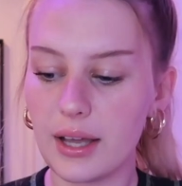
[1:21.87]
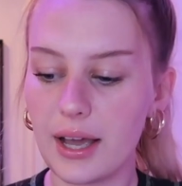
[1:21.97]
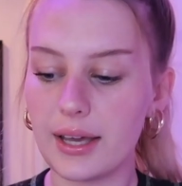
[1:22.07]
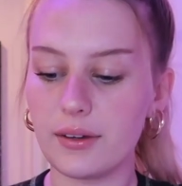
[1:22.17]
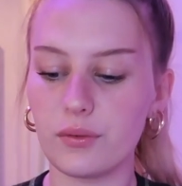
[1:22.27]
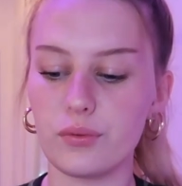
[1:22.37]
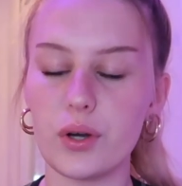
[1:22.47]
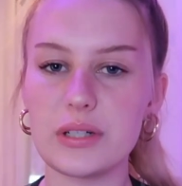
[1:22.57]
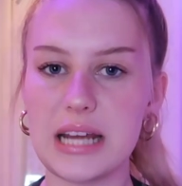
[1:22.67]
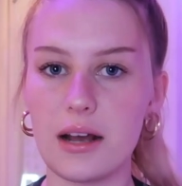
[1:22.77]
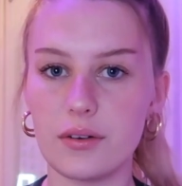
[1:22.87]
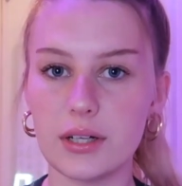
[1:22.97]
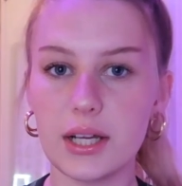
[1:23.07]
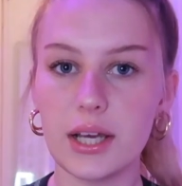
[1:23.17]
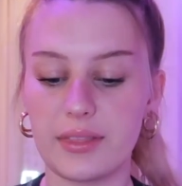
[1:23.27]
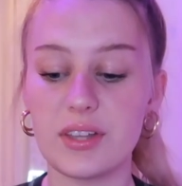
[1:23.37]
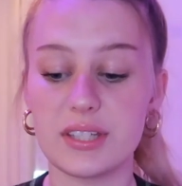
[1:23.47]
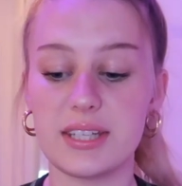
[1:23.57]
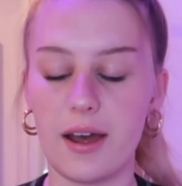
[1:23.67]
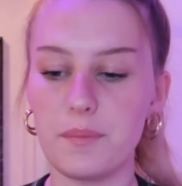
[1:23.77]
I wrote down the
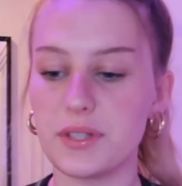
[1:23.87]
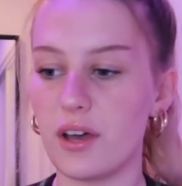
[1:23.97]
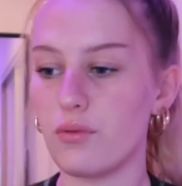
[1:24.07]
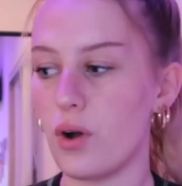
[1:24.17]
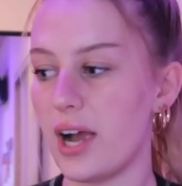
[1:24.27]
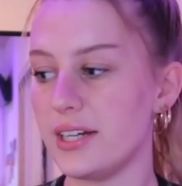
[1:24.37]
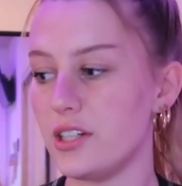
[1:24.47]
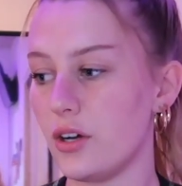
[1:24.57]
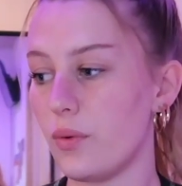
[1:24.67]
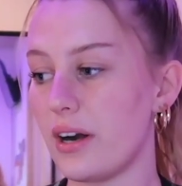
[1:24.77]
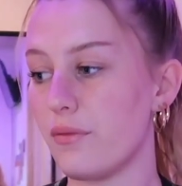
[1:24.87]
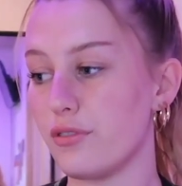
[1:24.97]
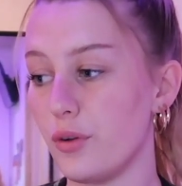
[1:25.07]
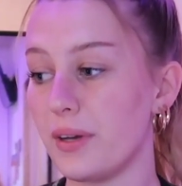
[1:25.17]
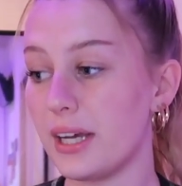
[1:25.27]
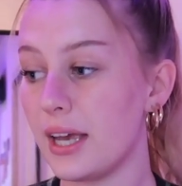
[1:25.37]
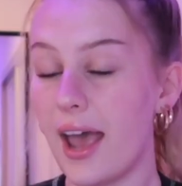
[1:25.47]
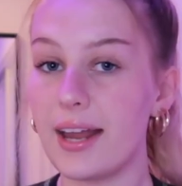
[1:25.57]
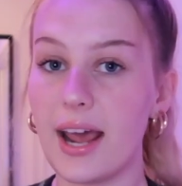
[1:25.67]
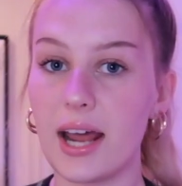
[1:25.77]
steps of what I do when I'm filming
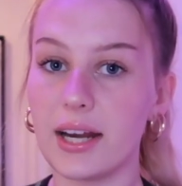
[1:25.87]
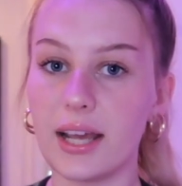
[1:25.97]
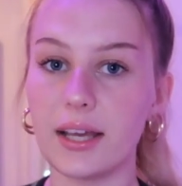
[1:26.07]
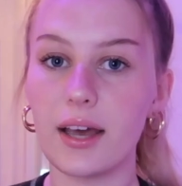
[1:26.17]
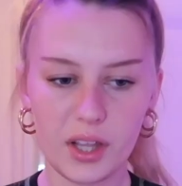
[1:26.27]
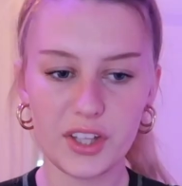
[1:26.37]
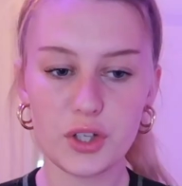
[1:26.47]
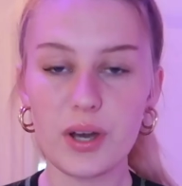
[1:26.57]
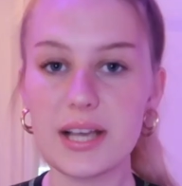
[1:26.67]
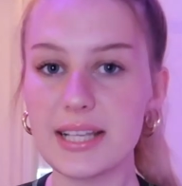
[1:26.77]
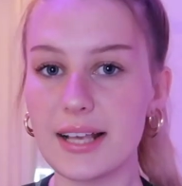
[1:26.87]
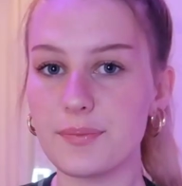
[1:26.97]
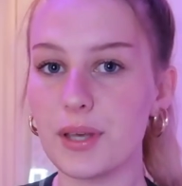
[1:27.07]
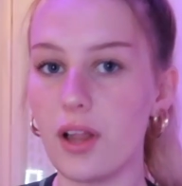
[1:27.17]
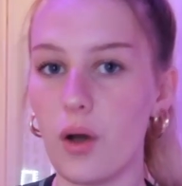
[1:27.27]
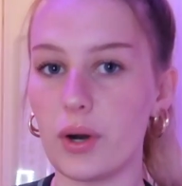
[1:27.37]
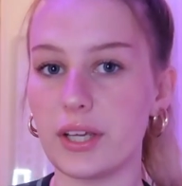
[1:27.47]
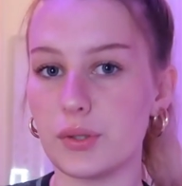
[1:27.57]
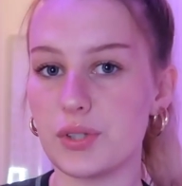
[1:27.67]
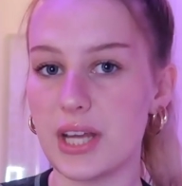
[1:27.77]
and editing. You guys ask me a lot what I
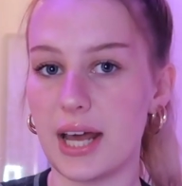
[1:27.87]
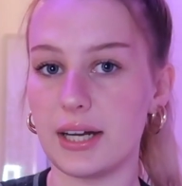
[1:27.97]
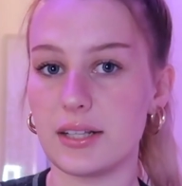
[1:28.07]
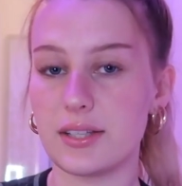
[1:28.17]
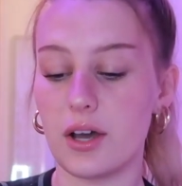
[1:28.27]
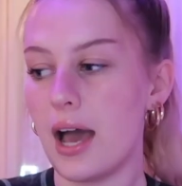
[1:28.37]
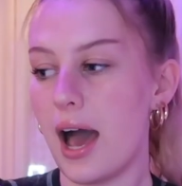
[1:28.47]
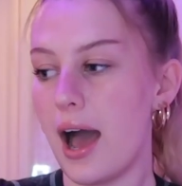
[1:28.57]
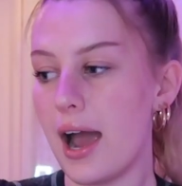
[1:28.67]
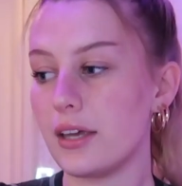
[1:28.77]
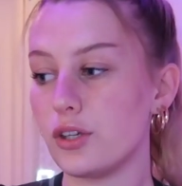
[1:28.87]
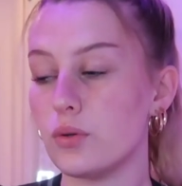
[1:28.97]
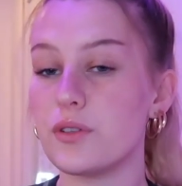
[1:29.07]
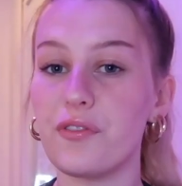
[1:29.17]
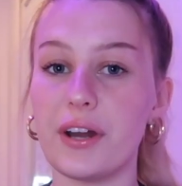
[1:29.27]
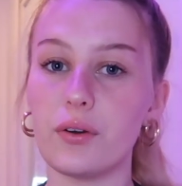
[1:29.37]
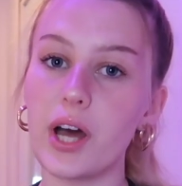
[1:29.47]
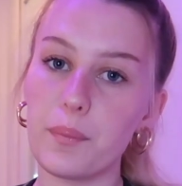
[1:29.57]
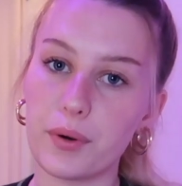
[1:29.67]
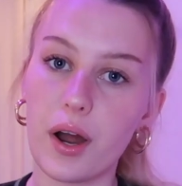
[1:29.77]
use to edit, so I use Final
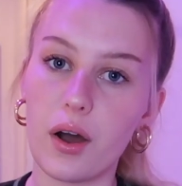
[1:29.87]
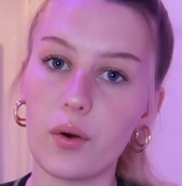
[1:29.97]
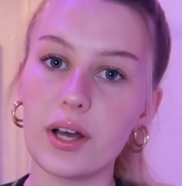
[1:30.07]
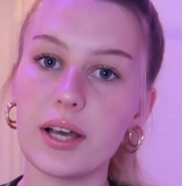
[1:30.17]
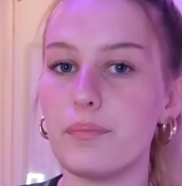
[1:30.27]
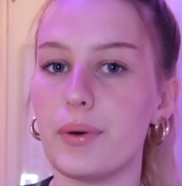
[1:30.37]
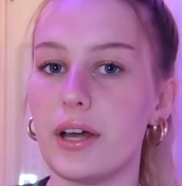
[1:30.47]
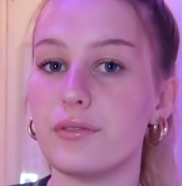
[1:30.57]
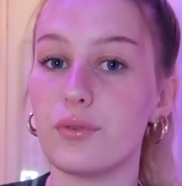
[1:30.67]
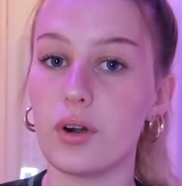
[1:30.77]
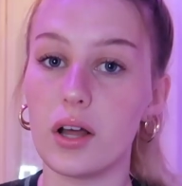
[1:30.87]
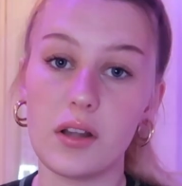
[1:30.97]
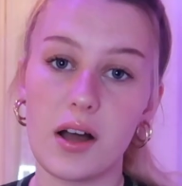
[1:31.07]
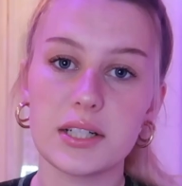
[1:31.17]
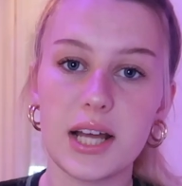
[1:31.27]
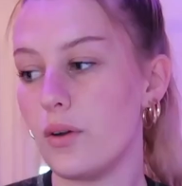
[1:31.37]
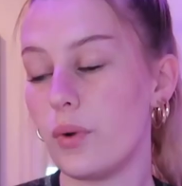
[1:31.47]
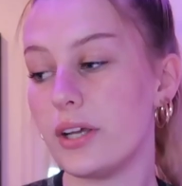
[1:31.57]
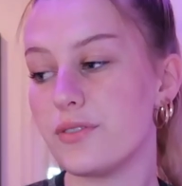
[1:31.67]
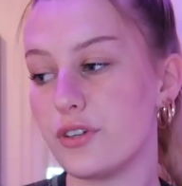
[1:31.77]
Cut Pro, but for a long time when
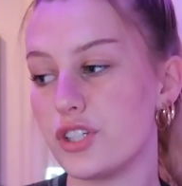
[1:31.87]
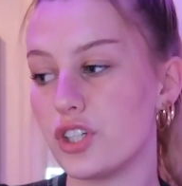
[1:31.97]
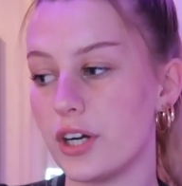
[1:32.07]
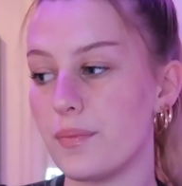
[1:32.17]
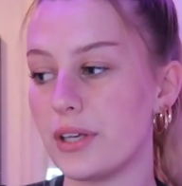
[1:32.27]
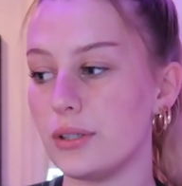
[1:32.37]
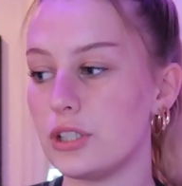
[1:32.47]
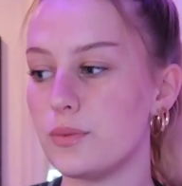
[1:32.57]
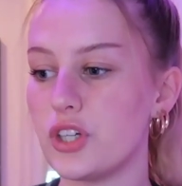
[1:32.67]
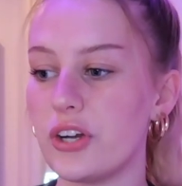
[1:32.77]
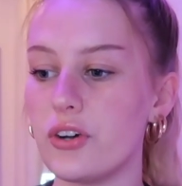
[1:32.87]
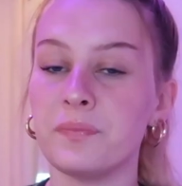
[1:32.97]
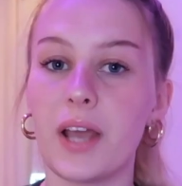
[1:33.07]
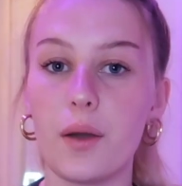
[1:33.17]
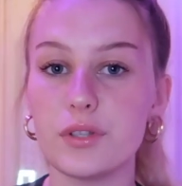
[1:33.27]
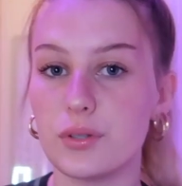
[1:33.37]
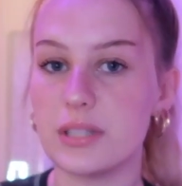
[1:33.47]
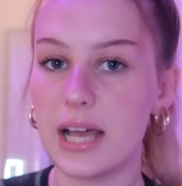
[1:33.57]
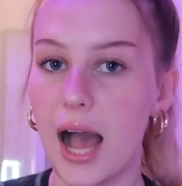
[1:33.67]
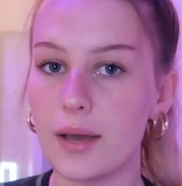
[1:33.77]
I first started my YouTube channel, I was
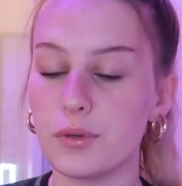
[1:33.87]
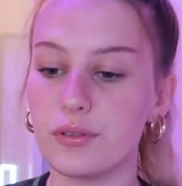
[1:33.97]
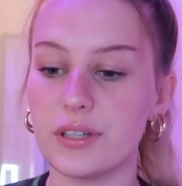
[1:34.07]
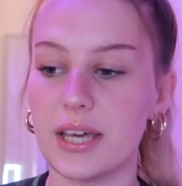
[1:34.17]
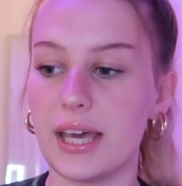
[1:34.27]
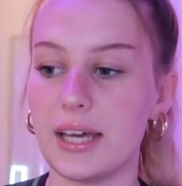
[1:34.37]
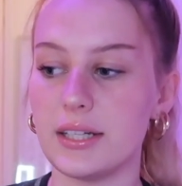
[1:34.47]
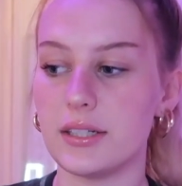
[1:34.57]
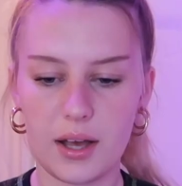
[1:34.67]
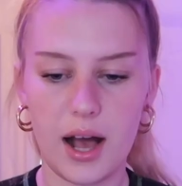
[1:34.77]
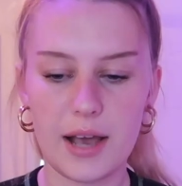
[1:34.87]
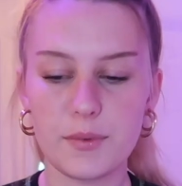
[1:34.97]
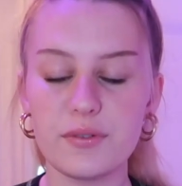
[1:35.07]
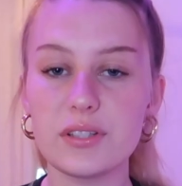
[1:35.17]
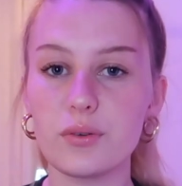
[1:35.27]
using Imovie, and Imovie is